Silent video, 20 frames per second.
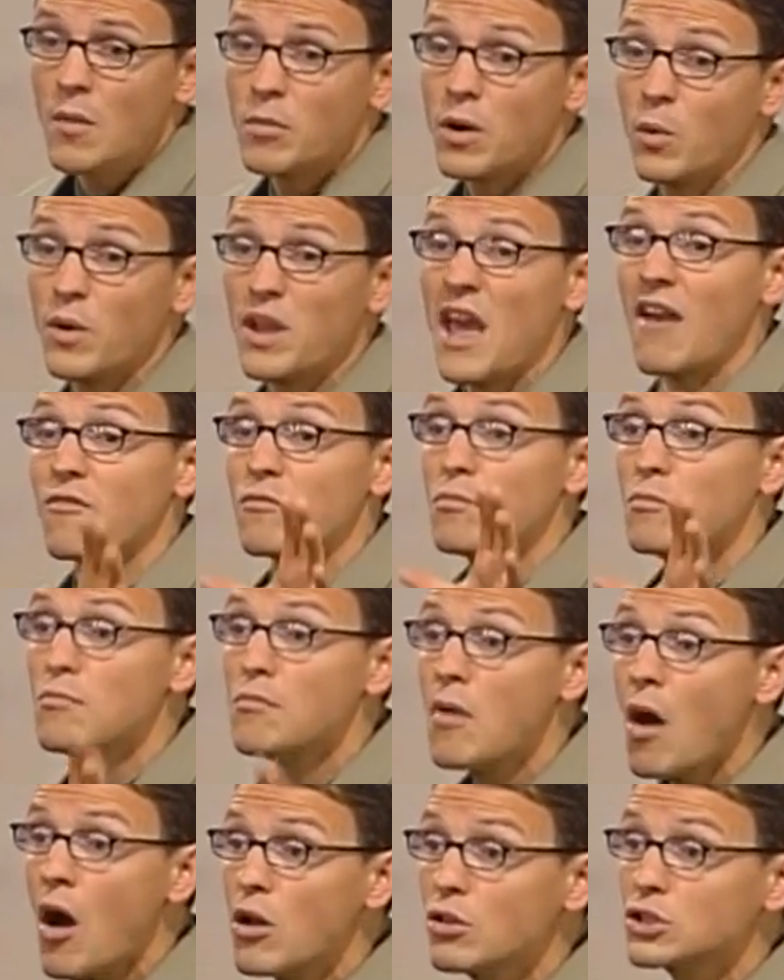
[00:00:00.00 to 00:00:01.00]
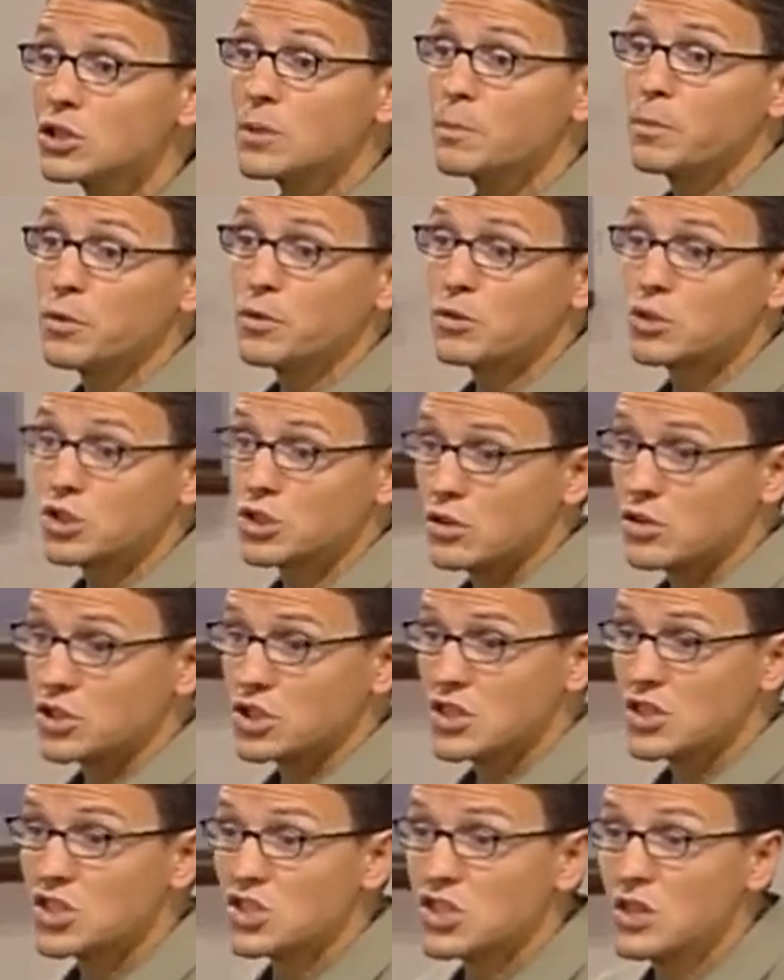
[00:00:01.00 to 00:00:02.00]
but we have multiple
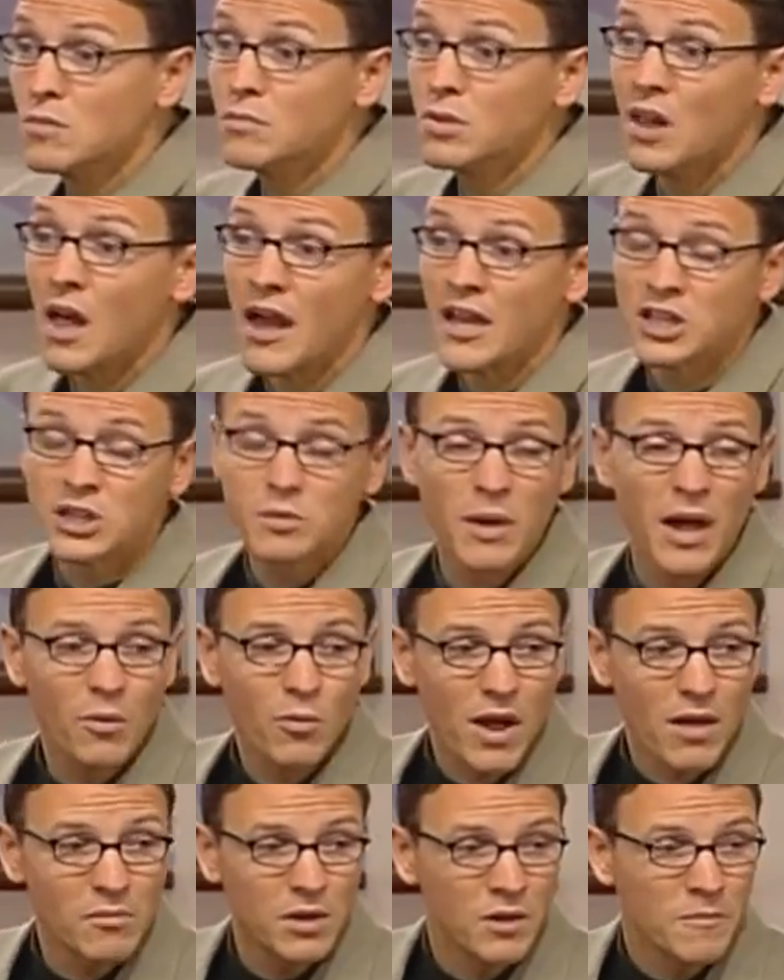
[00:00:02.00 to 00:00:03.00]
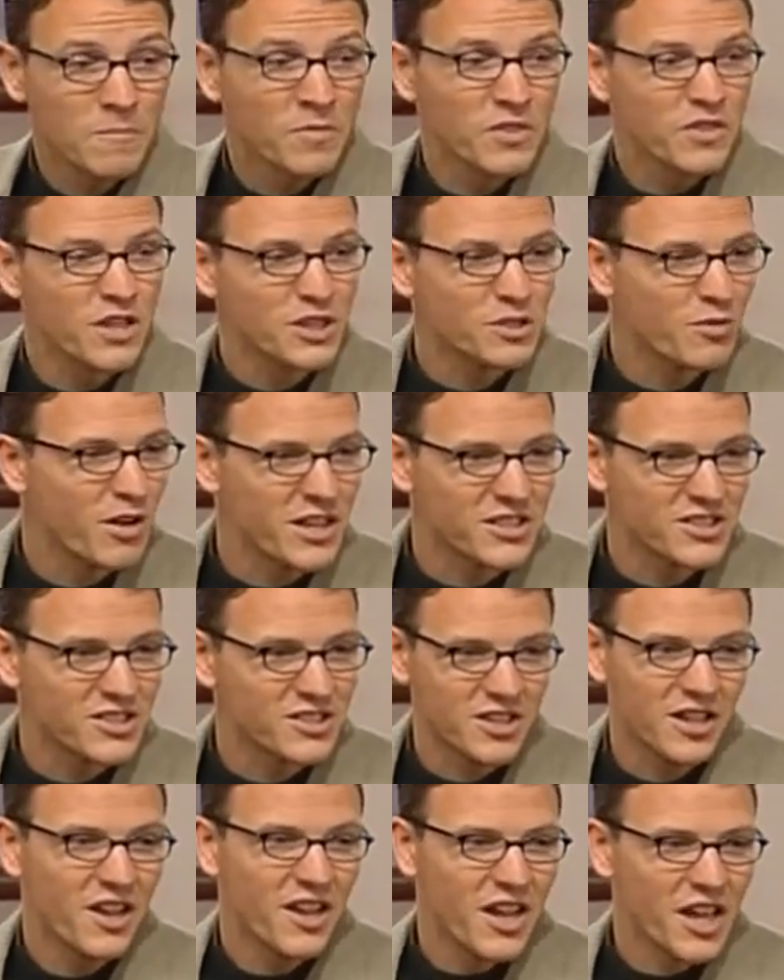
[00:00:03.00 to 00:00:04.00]
churches symbolized by women, this
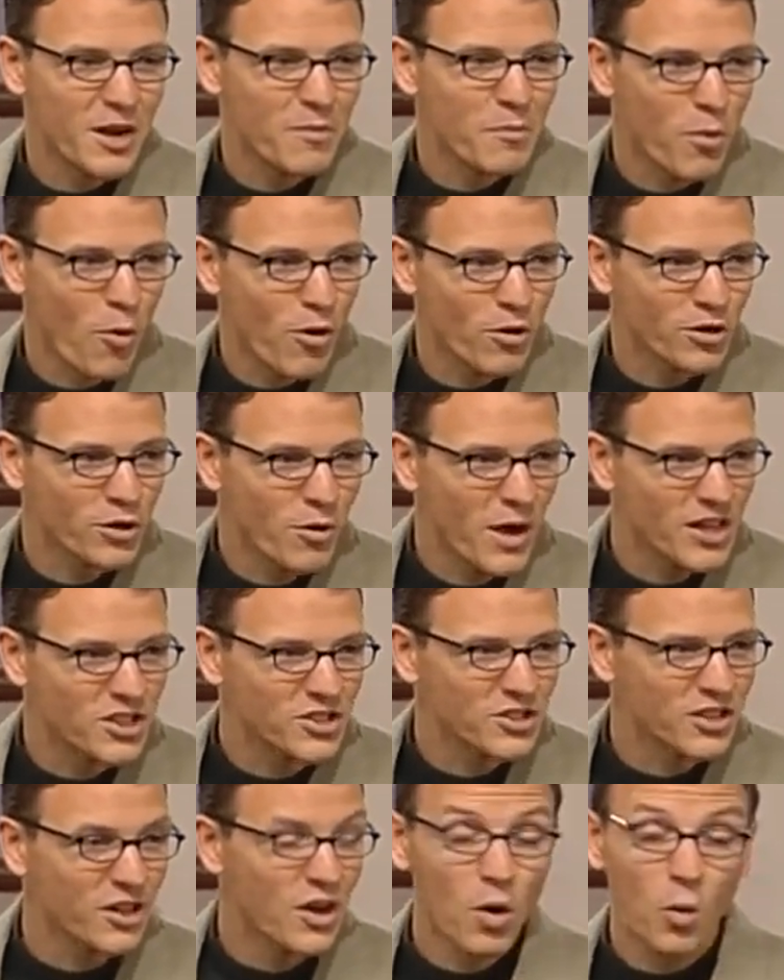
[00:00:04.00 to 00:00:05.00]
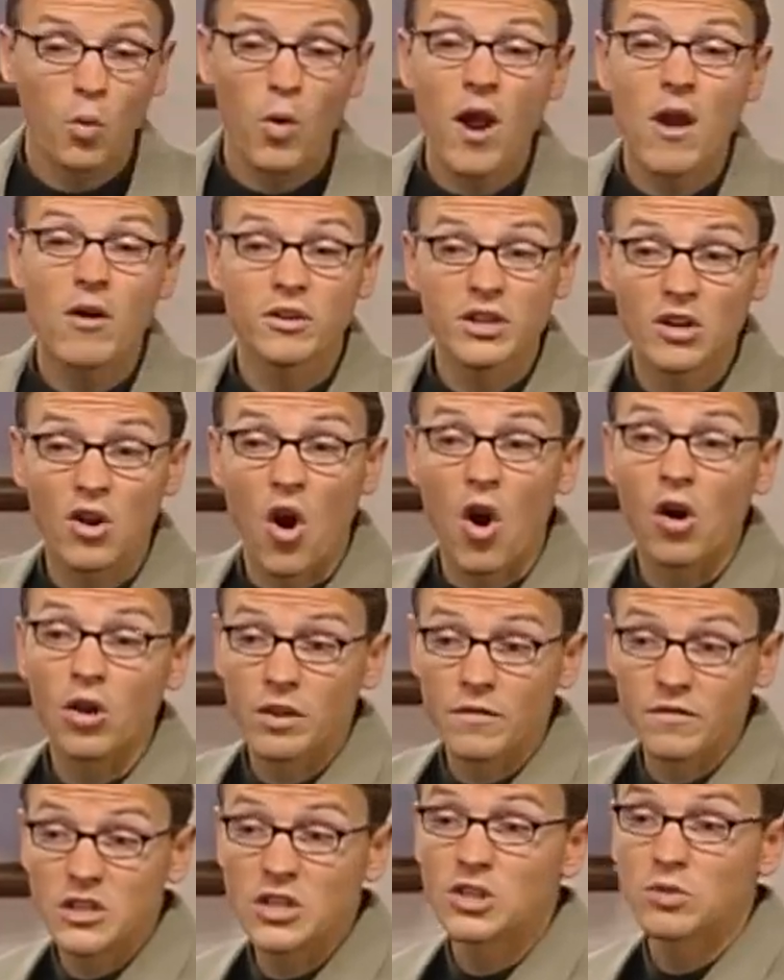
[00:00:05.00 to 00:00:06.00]
raises a, an important question. Where did all
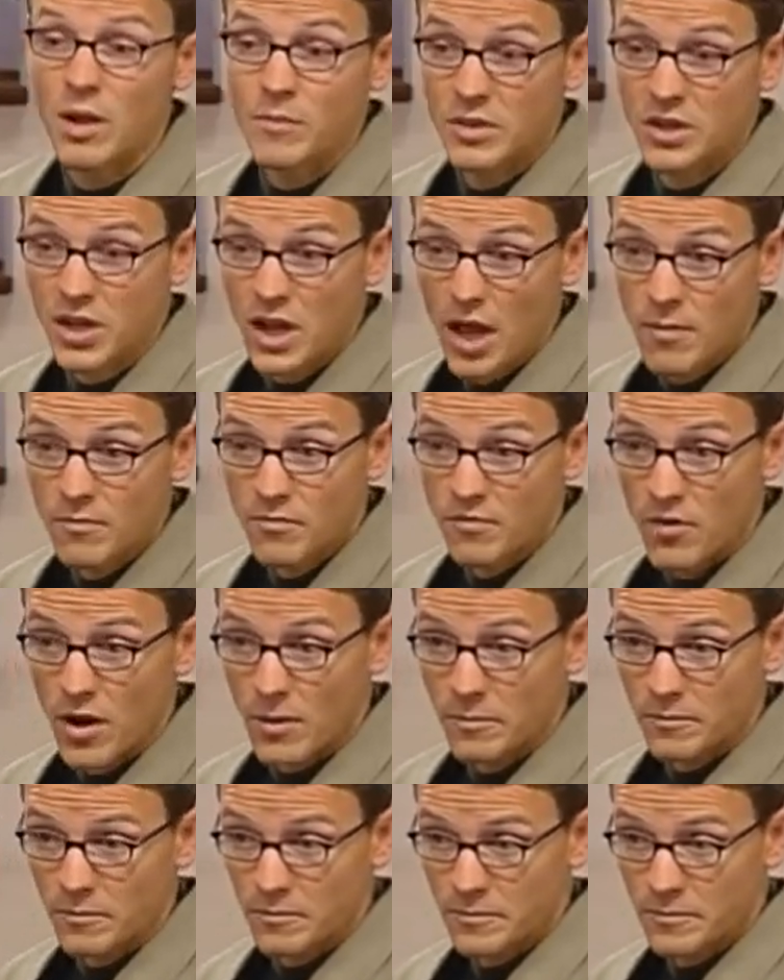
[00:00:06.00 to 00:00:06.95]
of these women come from?